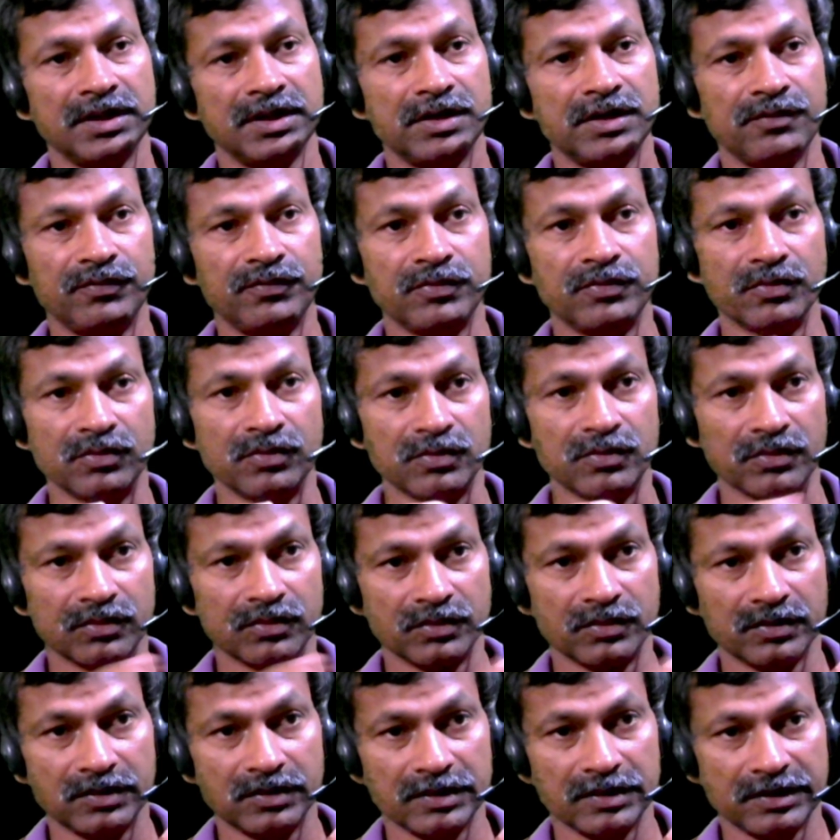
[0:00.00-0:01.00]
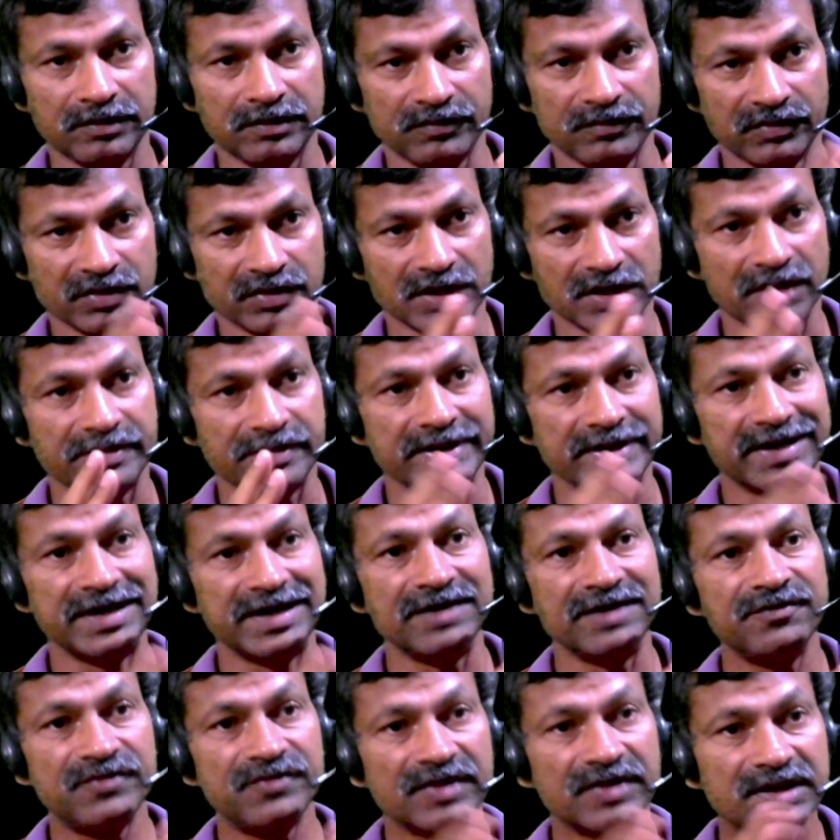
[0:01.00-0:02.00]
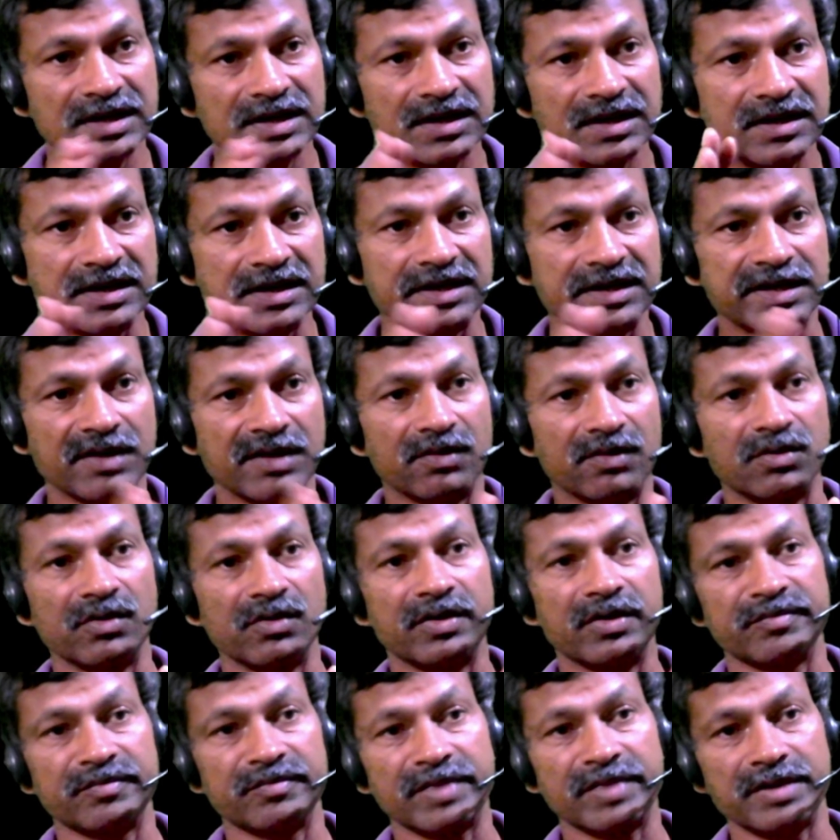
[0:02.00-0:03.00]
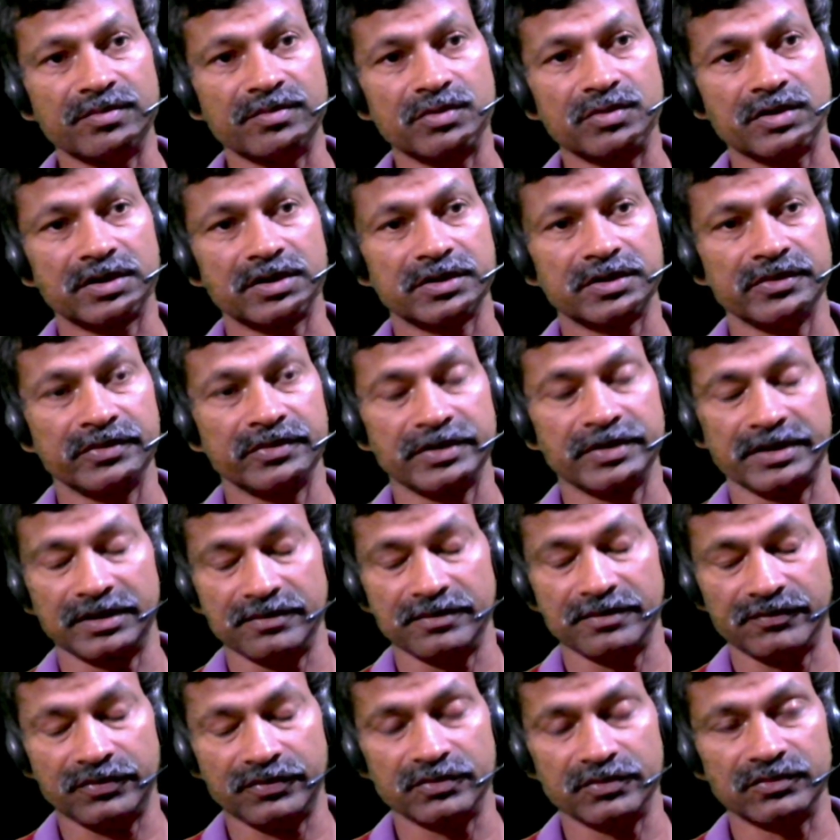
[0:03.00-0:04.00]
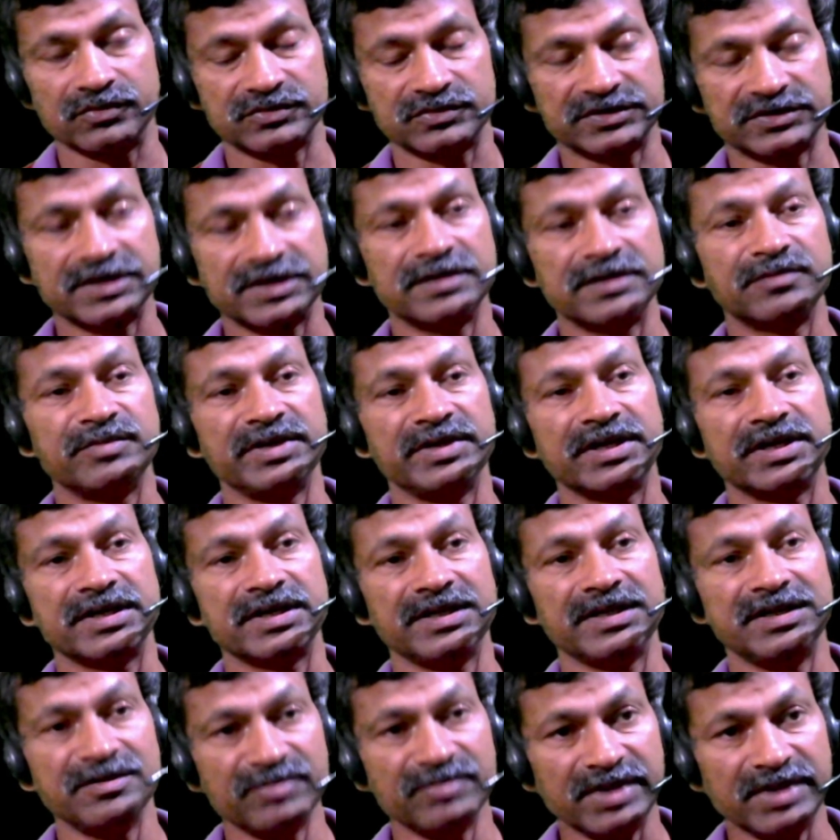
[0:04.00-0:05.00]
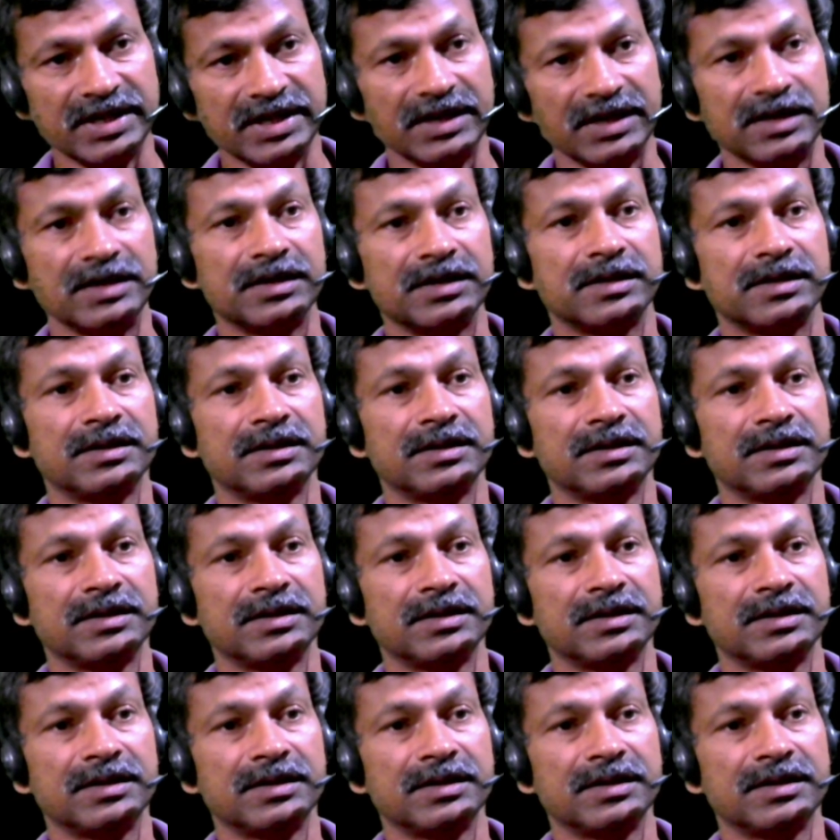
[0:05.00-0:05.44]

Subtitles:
If you have any difficulty in downloading my book, if you send me an email,